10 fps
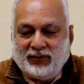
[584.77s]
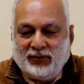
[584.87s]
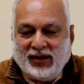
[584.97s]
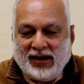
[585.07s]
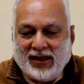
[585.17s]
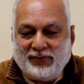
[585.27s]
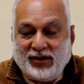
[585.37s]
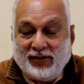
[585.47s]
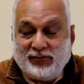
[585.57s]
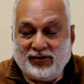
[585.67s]
where I
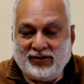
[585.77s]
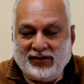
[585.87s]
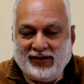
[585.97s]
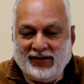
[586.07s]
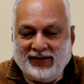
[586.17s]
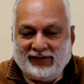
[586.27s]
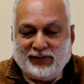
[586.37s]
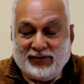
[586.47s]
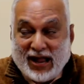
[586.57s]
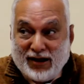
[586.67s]
have kept
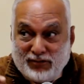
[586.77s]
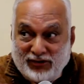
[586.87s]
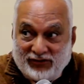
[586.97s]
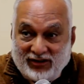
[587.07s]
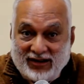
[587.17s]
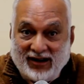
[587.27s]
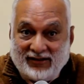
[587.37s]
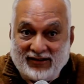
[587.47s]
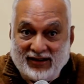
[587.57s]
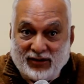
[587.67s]
some diamonds
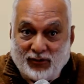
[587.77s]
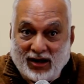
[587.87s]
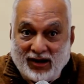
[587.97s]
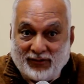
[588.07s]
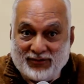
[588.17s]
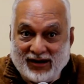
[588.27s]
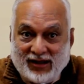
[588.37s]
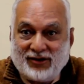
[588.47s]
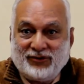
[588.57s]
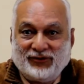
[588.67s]
in the wall of
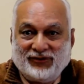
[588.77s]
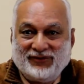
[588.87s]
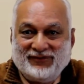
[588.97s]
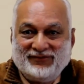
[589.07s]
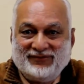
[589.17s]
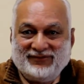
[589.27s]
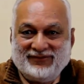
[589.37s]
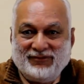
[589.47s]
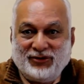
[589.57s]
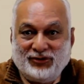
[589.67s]
that house,
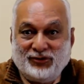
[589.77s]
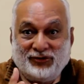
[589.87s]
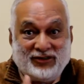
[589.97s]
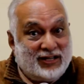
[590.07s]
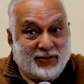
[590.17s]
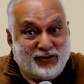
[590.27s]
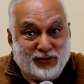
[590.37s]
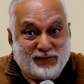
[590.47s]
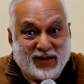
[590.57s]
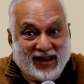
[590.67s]
because those days there was
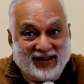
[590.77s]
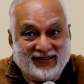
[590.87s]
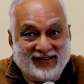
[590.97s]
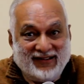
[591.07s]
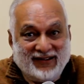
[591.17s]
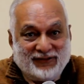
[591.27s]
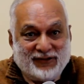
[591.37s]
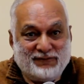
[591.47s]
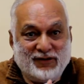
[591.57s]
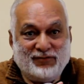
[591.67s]
no bank.
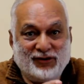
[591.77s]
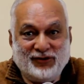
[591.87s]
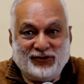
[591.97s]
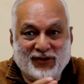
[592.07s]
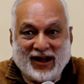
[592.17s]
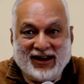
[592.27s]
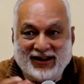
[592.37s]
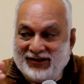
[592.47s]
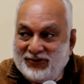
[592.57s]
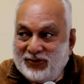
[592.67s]
So people used to
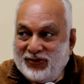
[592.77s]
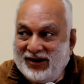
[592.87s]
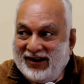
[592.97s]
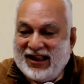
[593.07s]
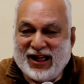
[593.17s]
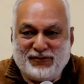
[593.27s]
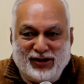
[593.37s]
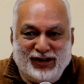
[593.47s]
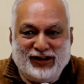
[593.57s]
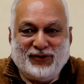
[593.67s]
hide gold and
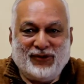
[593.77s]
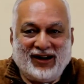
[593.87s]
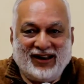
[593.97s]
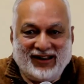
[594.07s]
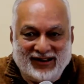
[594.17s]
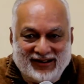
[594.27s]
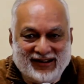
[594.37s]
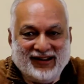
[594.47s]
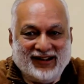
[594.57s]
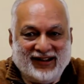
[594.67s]
diamond in the wall and
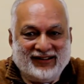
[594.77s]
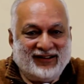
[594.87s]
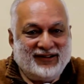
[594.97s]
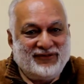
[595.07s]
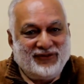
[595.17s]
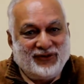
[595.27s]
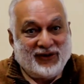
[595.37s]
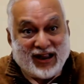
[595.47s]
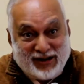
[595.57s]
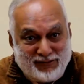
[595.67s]
under the
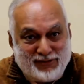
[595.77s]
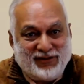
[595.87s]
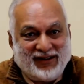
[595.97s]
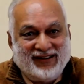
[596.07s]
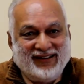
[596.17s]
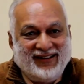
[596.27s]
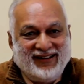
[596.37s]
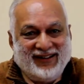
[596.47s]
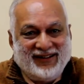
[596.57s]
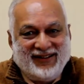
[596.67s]
floor. I remember.
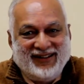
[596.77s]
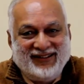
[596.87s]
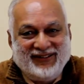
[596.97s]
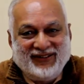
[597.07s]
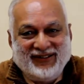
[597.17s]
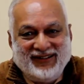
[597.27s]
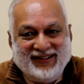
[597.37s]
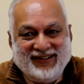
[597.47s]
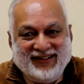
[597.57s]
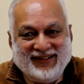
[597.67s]
No?
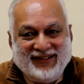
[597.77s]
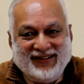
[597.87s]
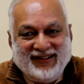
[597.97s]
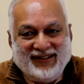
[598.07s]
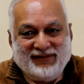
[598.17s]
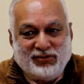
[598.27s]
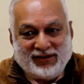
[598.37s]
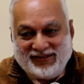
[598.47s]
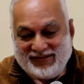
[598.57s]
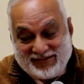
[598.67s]

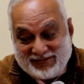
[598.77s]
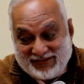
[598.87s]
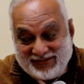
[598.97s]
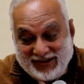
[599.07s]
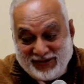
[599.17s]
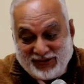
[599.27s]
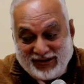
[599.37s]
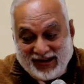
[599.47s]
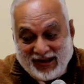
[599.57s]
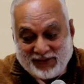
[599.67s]
But they
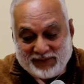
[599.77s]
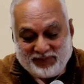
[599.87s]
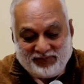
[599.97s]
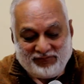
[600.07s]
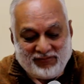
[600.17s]
don't allow.